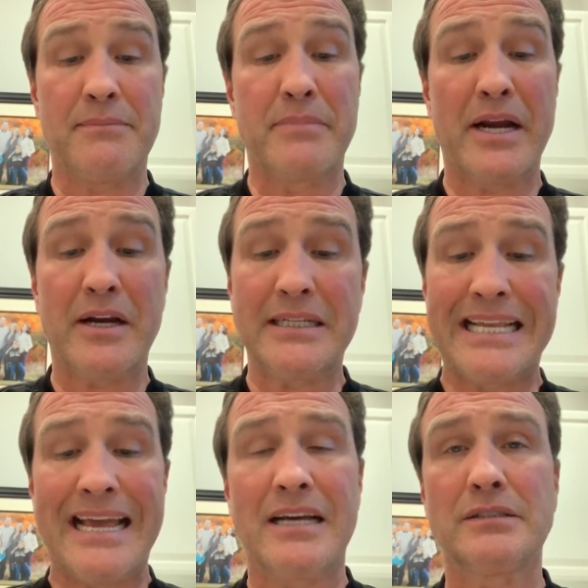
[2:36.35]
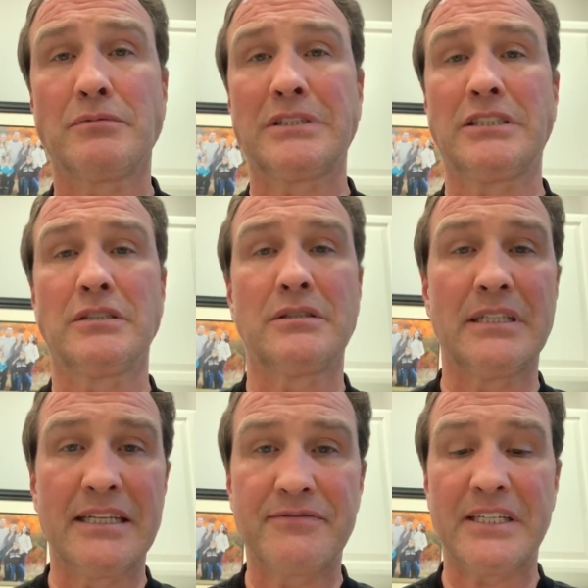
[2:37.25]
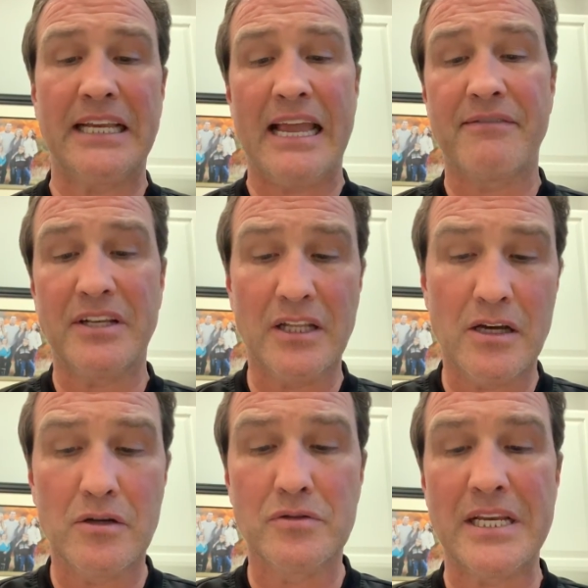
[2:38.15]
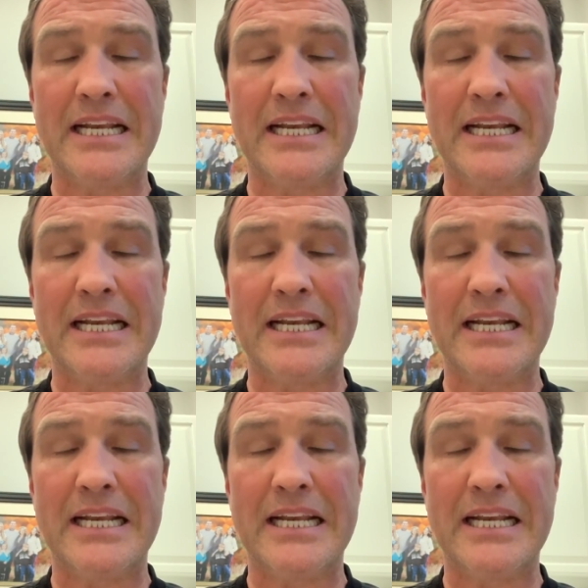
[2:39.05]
bearing down when you're lifting heavy loads,